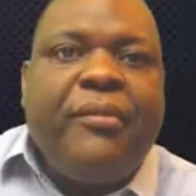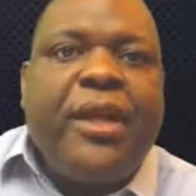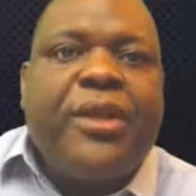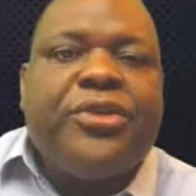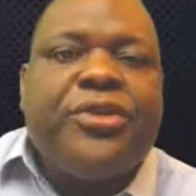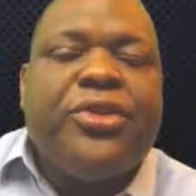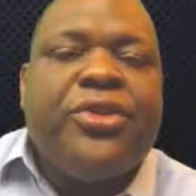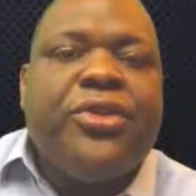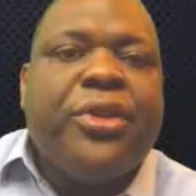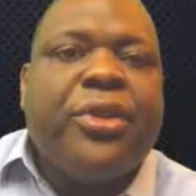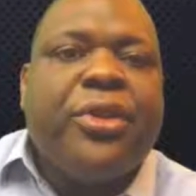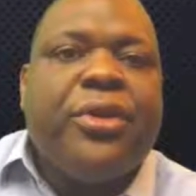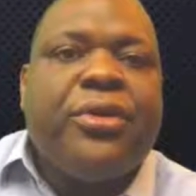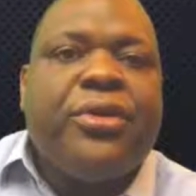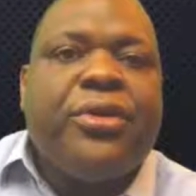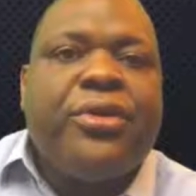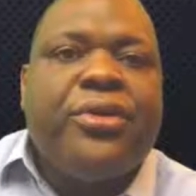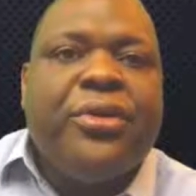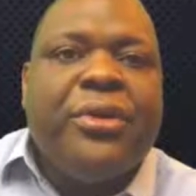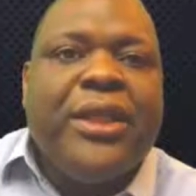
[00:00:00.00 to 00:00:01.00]
to your
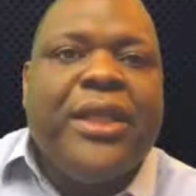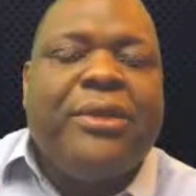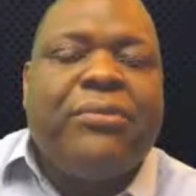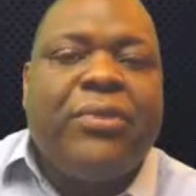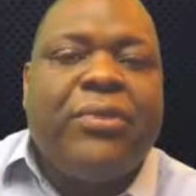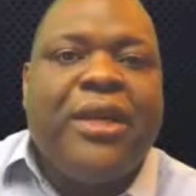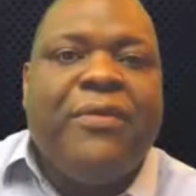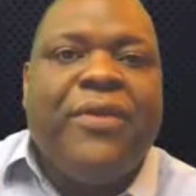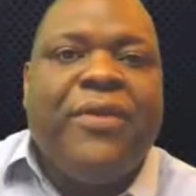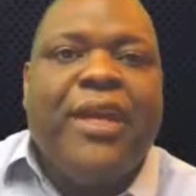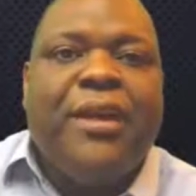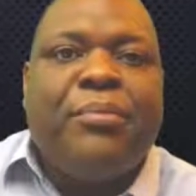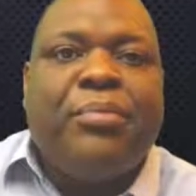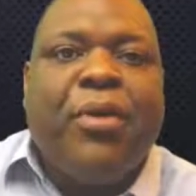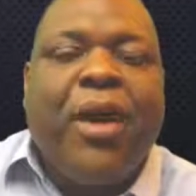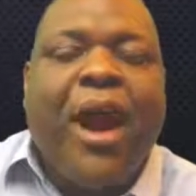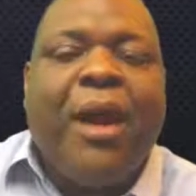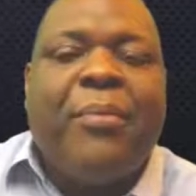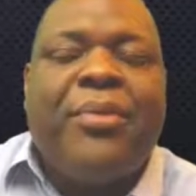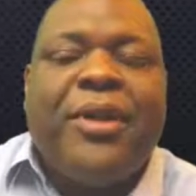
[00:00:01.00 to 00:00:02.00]
newly renovated
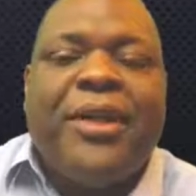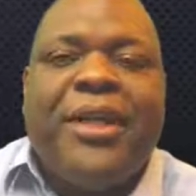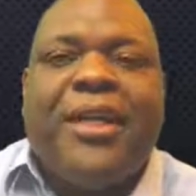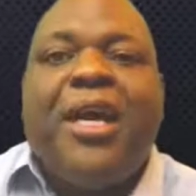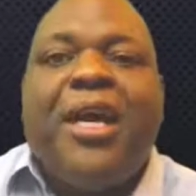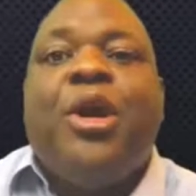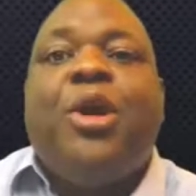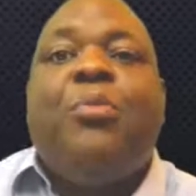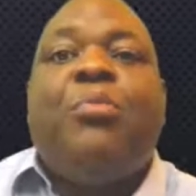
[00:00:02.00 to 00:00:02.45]
property